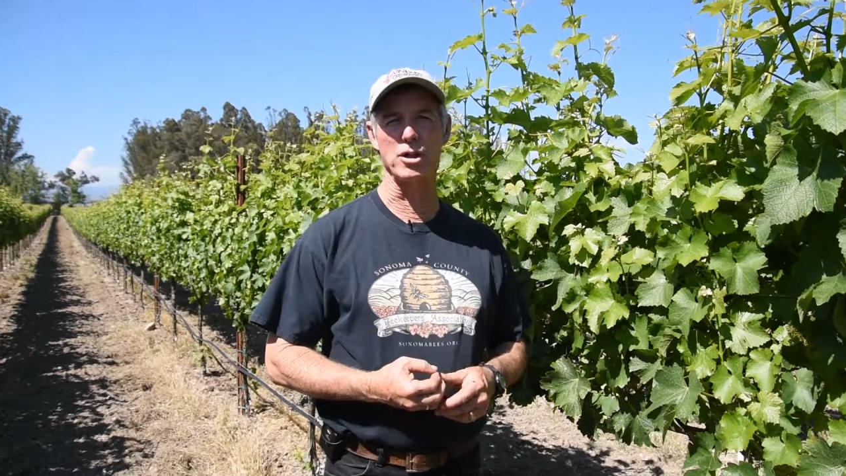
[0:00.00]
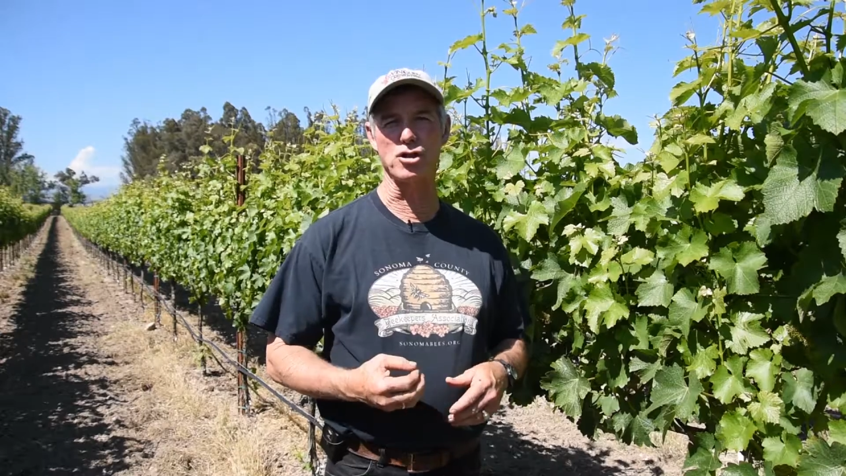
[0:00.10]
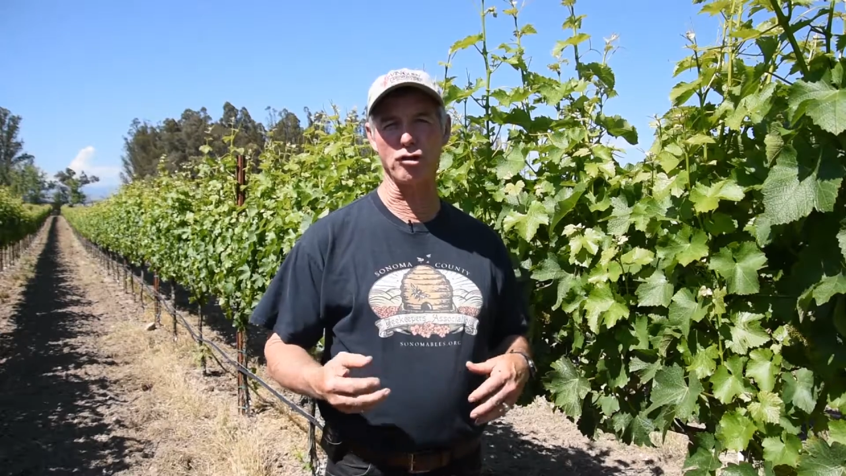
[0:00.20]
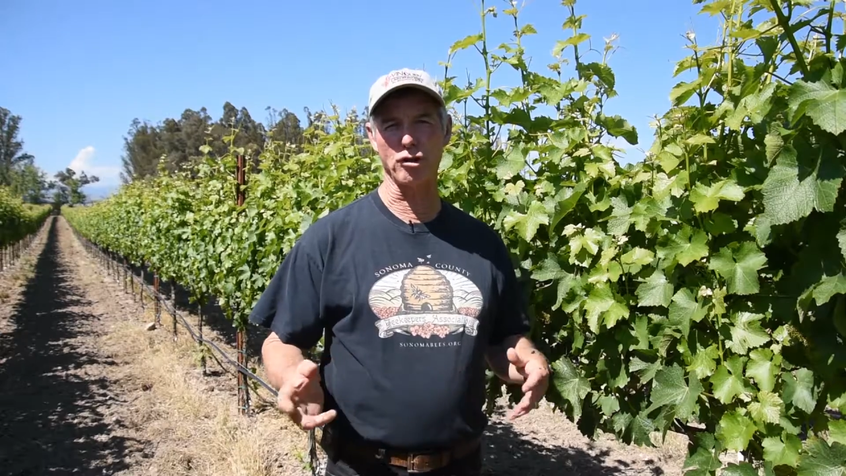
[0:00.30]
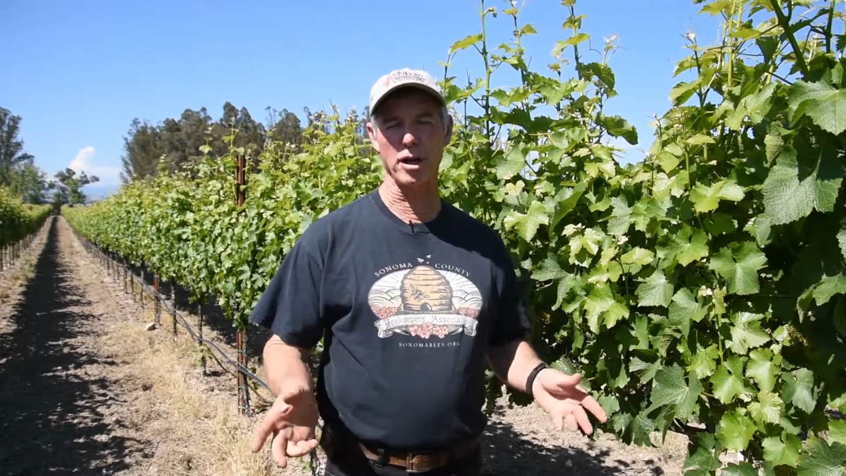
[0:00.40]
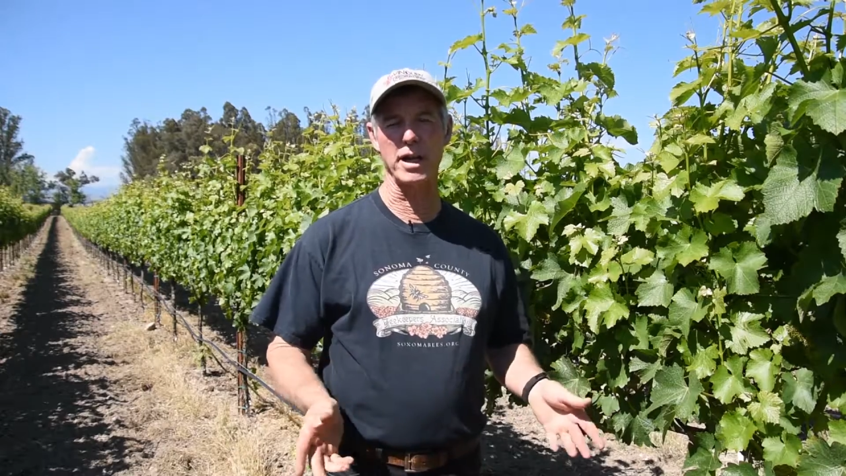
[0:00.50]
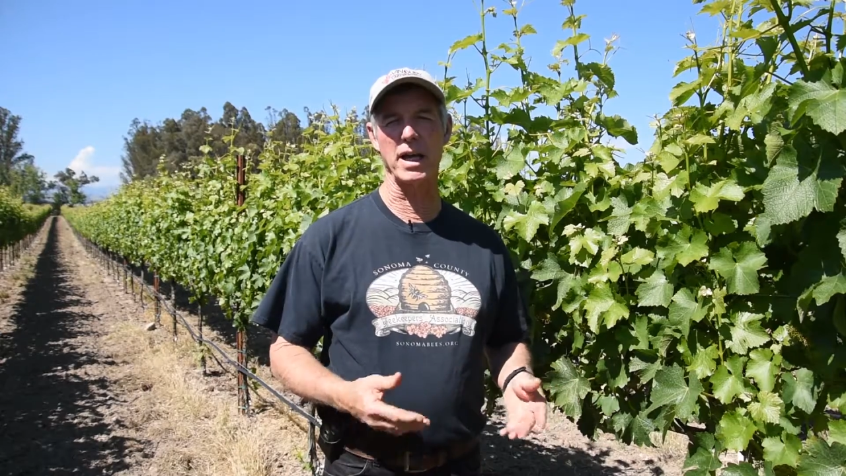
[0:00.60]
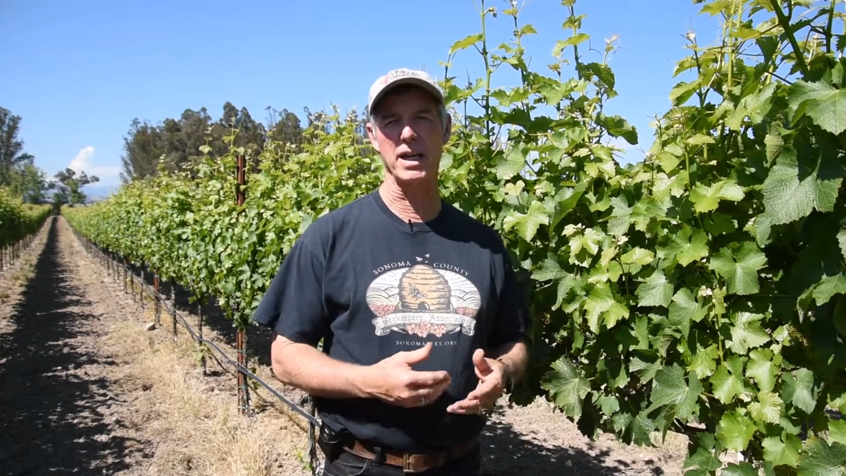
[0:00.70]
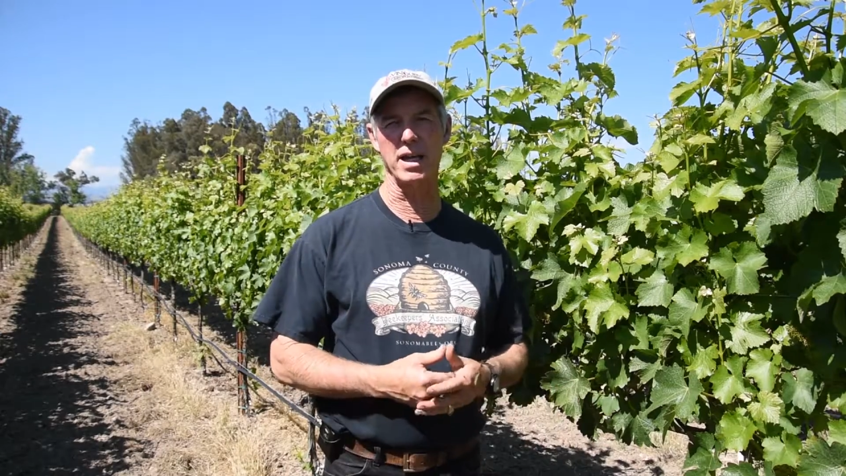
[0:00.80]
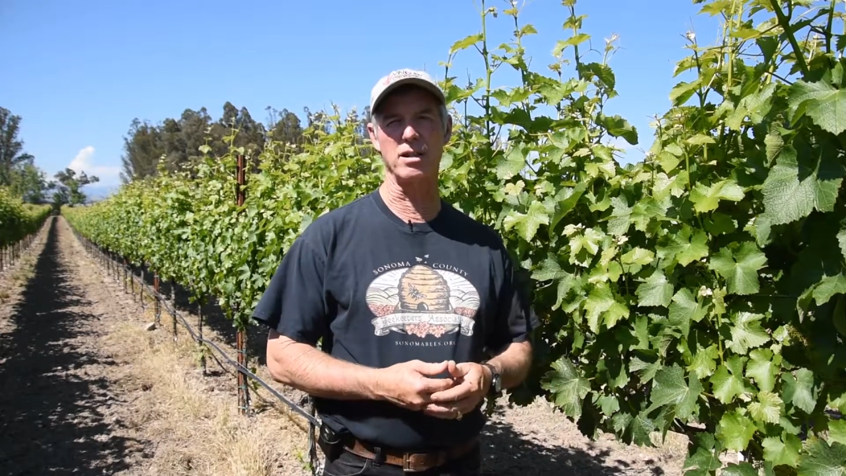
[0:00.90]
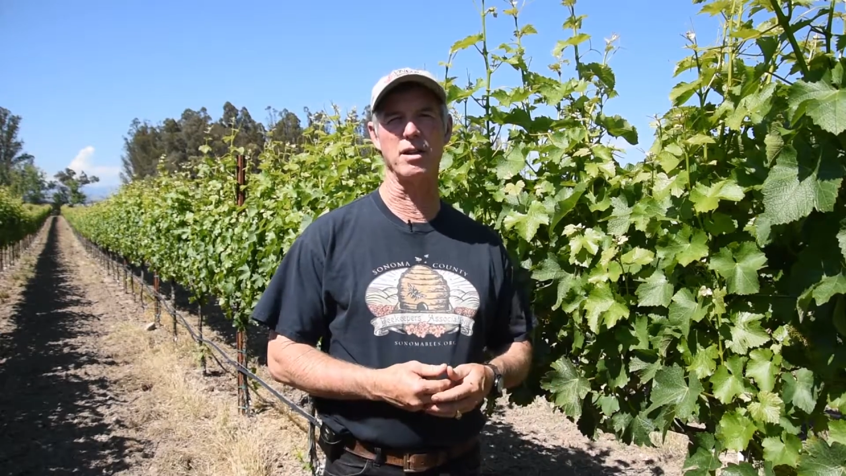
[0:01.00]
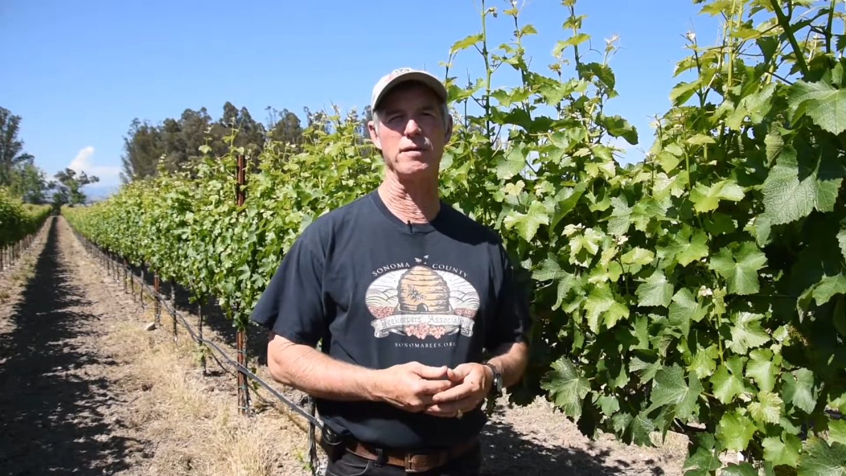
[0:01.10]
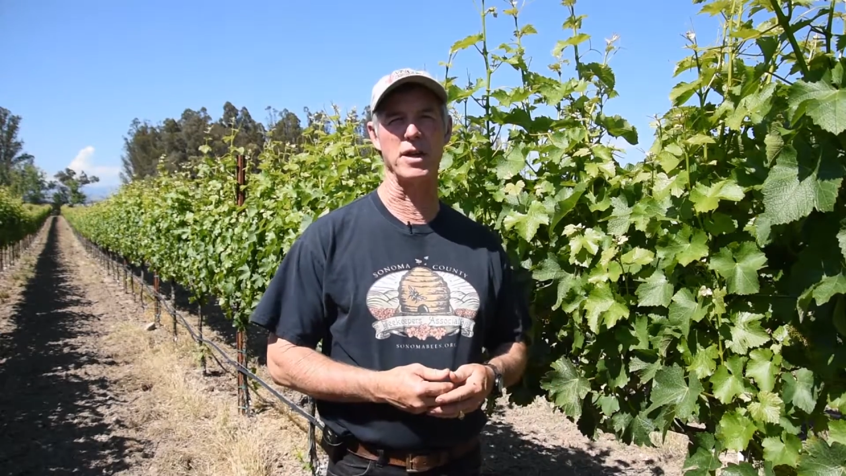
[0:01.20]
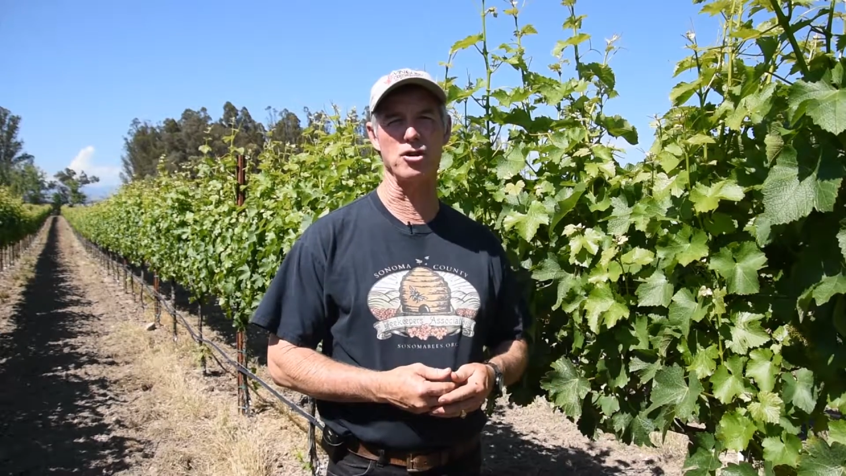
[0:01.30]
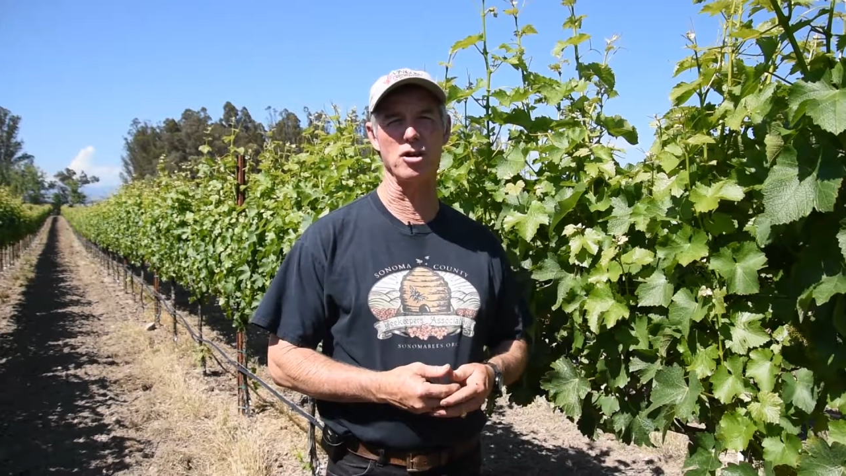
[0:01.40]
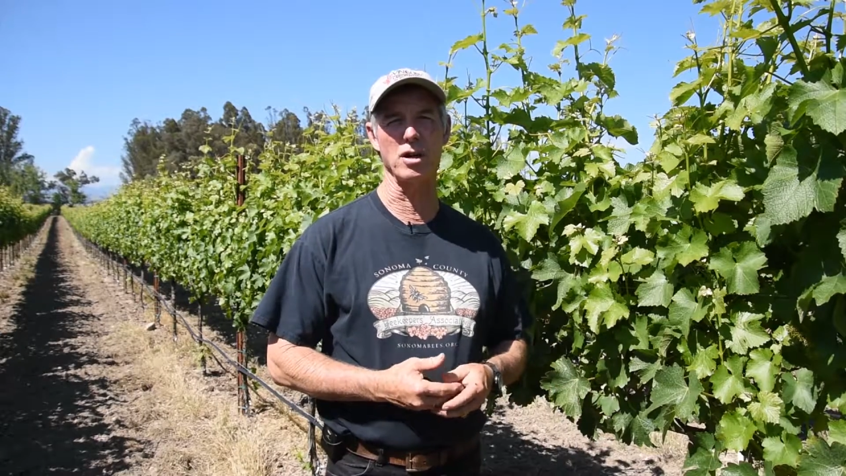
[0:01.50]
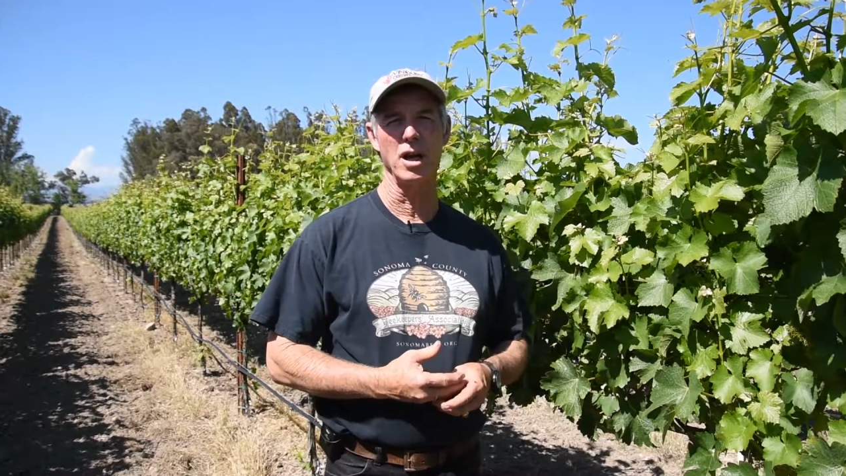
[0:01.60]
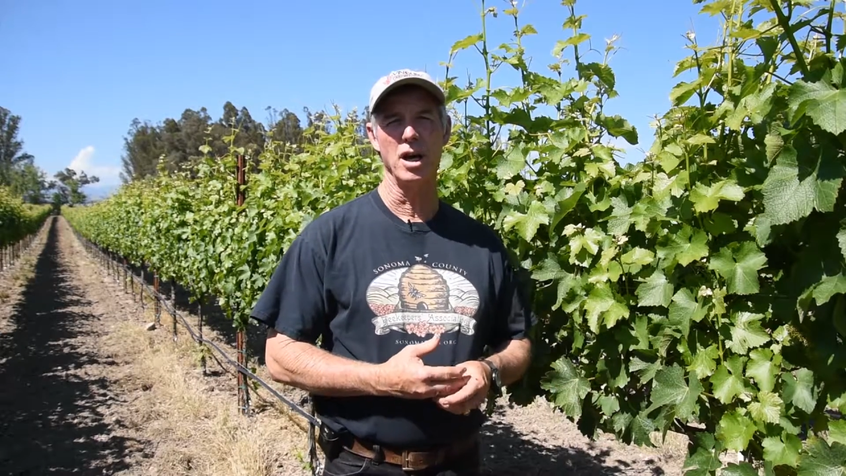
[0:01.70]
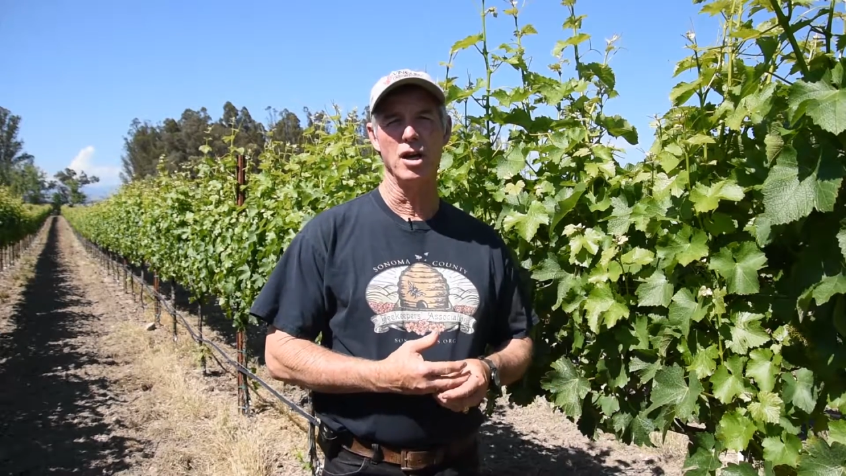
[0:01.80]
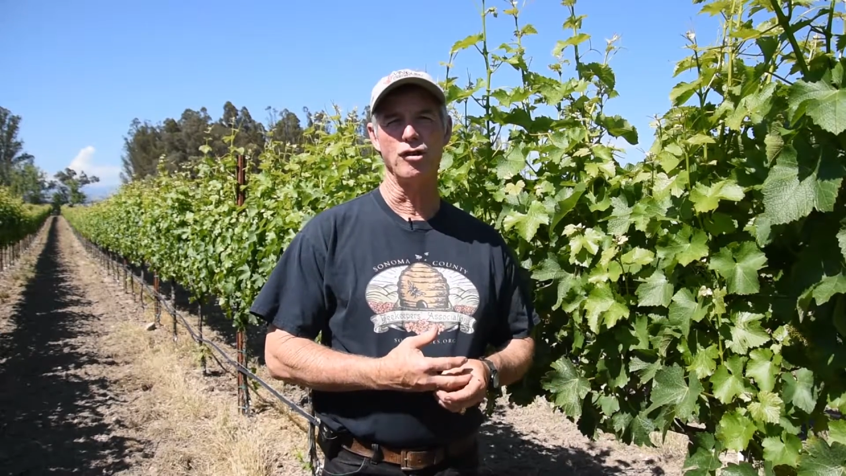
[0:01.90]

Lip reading: we had just started getting into the vineyard,